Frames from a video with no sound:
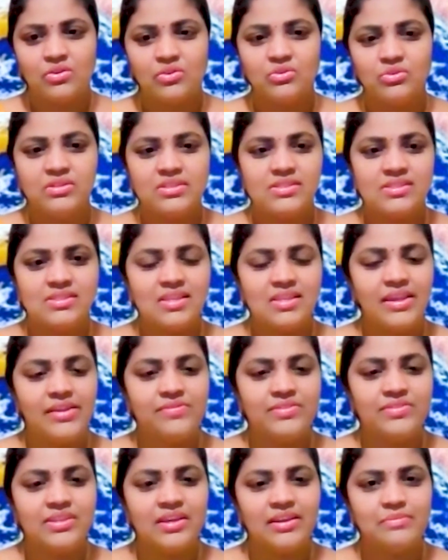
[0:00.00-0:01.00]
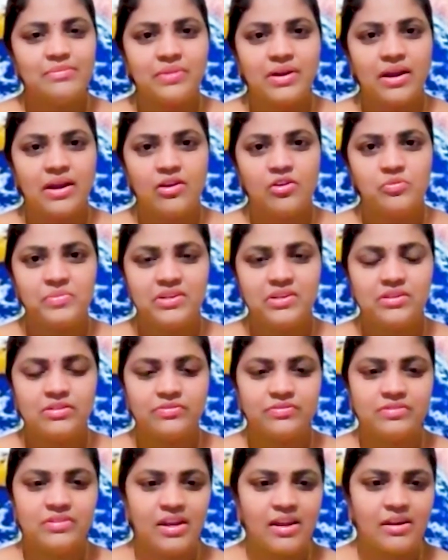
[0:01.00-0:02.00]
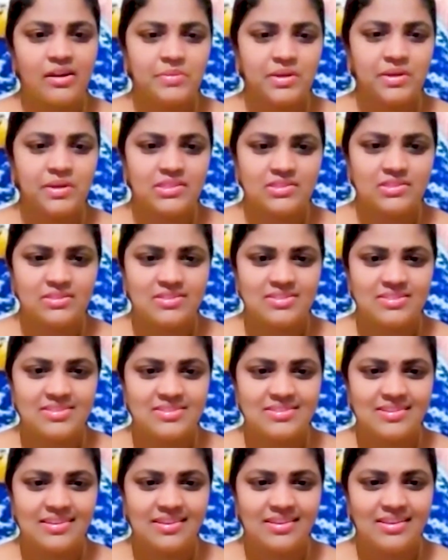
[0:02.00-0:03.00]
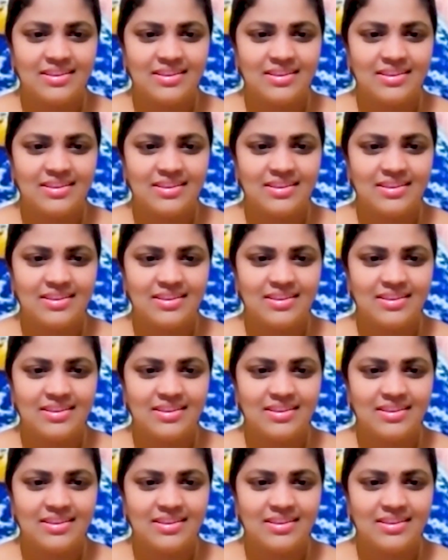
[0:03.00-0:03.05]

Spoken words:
who received the empowerment of grandmothers.